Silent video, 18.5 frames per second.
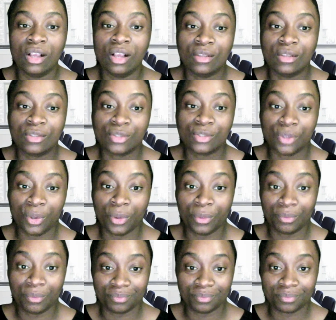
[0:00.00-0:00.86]
So
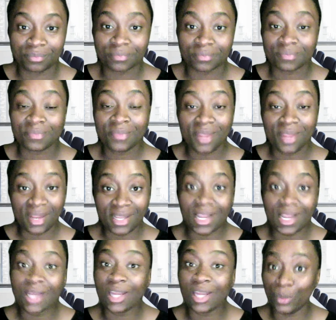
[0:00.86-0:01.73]

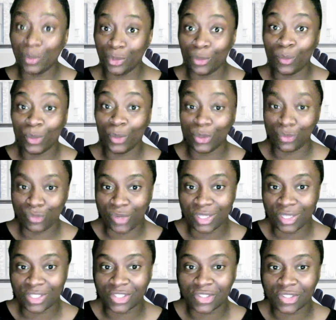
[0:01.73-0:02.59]
now that we know we are
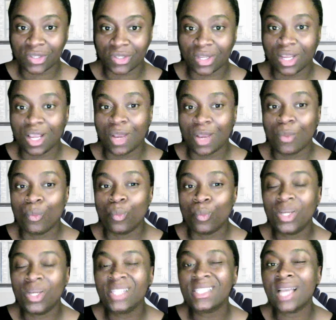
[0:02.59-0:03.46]
rich,
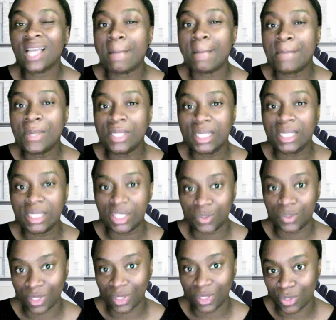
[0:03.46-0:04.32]
what is our money
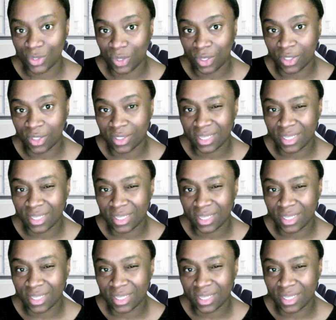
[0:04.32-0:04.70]
doing to us?